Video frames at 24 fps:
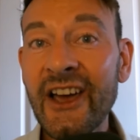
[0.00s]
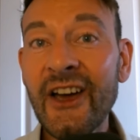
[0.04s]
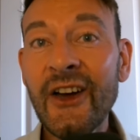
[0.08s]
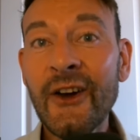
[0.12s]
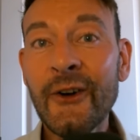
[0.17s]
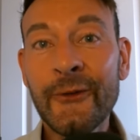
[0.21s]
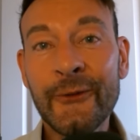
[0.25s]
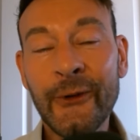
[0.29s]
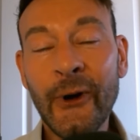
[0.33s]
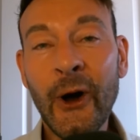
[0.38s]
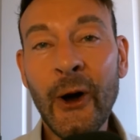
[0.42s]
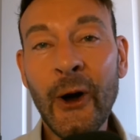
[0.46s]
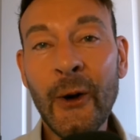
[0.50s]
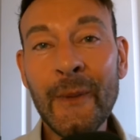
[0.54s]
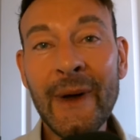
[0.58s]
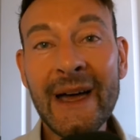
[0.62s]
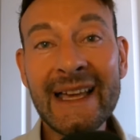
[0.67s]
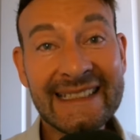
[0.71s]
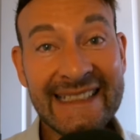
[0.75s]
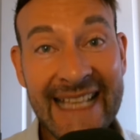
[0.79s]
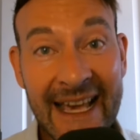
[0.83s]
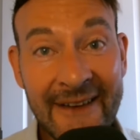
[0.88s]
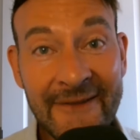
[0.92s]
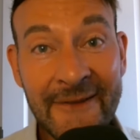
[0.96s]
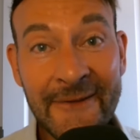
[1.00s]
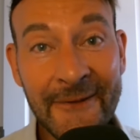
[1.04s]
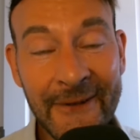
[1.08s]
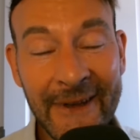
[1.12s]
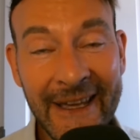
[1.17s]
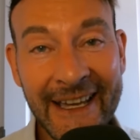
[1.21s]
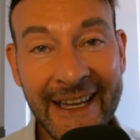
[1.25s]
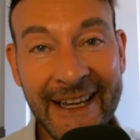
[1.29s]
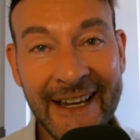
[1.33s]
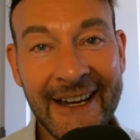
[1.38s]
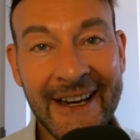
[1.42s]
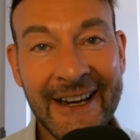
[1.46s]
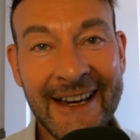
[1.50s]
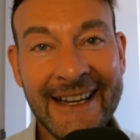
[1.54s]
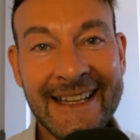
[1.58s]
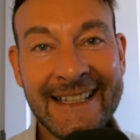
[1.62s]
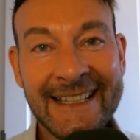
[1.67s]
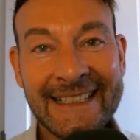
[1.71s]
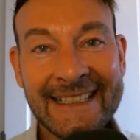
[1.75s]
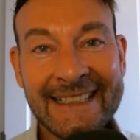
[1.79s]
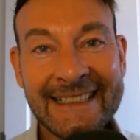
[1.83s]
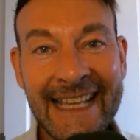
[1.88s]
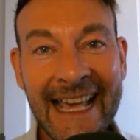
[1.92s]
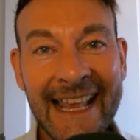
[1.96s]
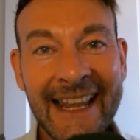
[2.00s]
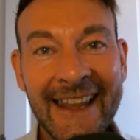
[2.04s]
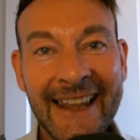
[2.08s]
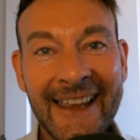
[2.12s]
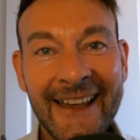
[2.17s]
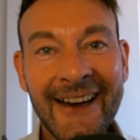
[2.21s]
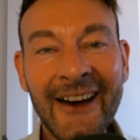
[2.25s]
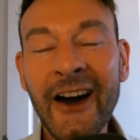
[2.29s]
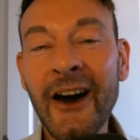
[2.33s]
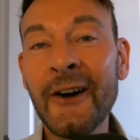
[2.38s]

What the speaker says: from a 7-figure seller